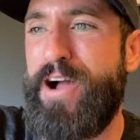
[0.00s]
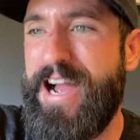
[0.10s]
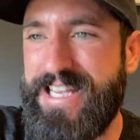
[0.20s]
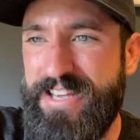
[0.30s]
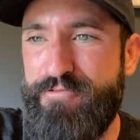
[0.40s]

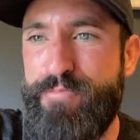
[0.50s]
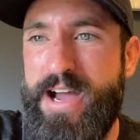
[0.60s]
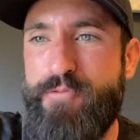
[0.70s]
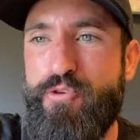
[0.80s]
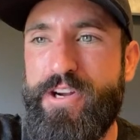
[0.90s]
I give
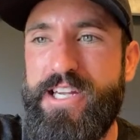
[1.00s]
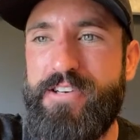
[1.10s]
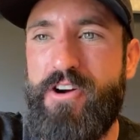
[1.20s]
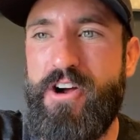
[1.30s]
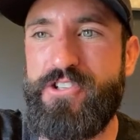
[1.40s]
my
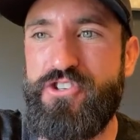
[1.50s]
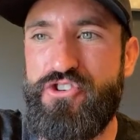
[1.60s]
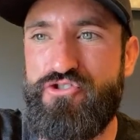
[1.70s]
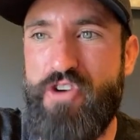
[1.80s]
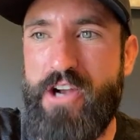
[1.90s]
working dogs a
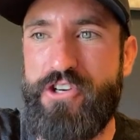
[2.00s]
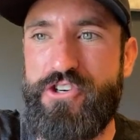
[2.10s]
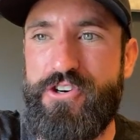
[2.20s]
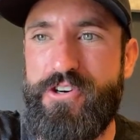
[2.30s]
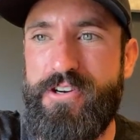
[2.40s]

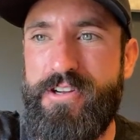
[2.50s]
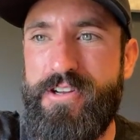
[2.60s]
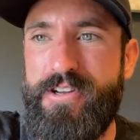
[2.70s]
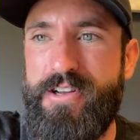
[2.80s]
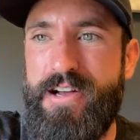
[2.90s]
structure.
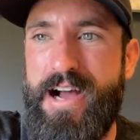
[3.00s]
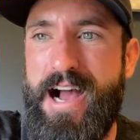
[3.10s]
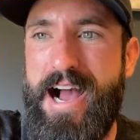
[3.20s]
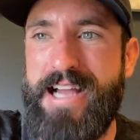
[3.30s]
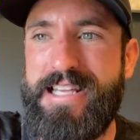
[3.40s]

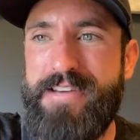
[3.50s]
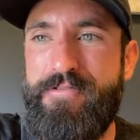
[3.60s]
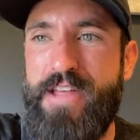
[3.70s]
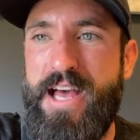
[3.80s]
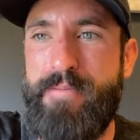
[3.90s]
I
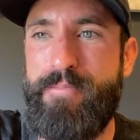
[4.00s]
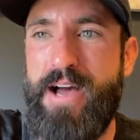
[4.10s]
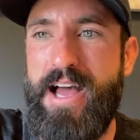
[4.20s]
give them